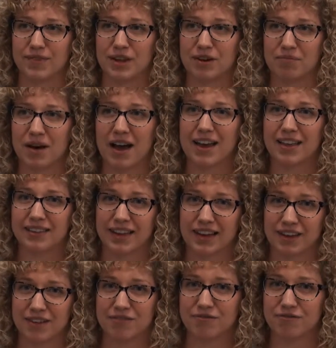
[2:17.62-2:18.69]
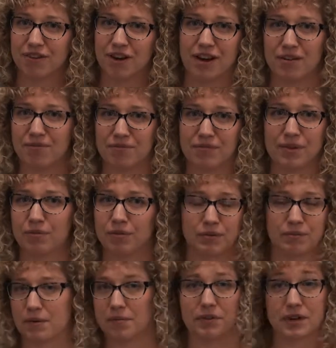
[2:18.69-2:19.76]
in my life
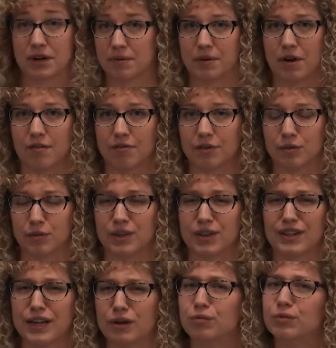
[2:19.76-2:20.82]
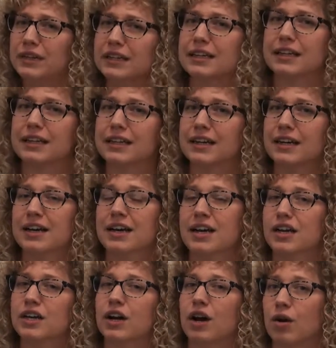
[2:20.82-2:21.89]
with people that I'm in conflict with, and like really,
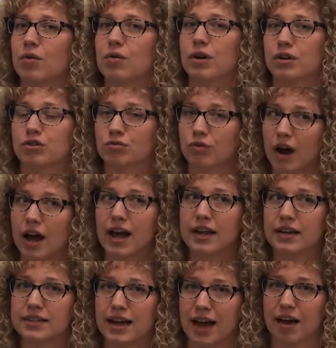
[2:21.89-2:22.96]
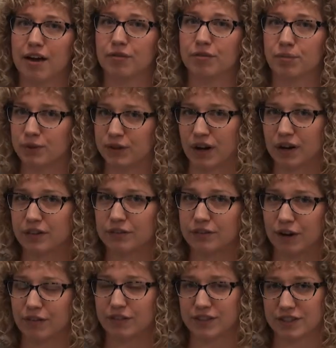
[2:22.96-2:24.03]
trying to have a productive
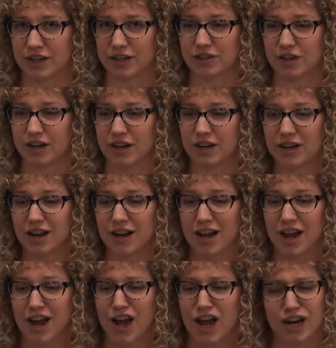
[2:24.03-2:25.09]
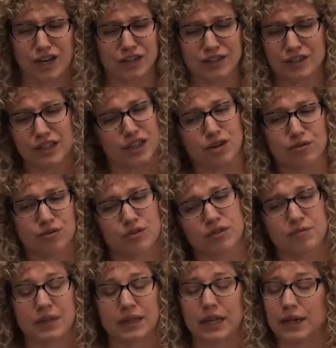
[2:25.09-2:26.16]
conversation, and sort
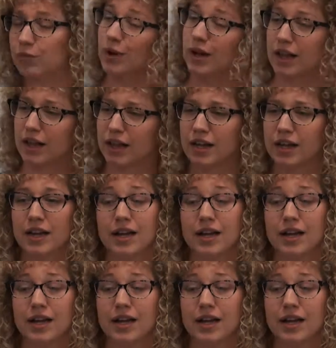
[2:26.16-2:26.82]
of being like, well,